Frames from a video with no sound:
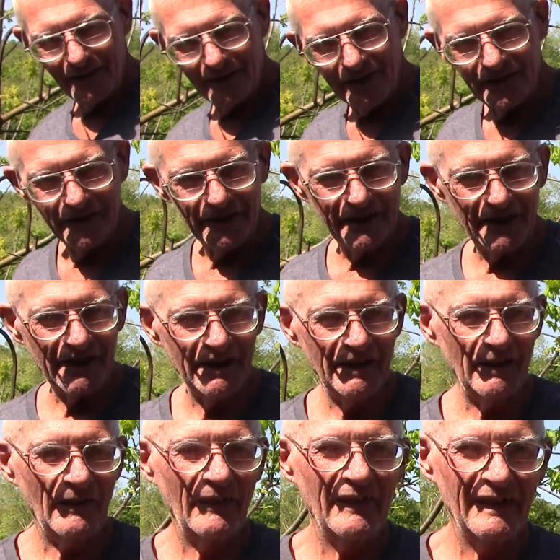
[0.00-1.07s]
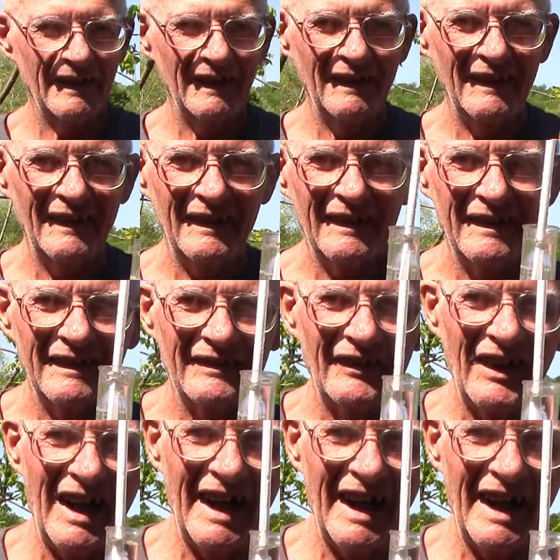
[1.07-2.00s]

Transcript: Here you go. The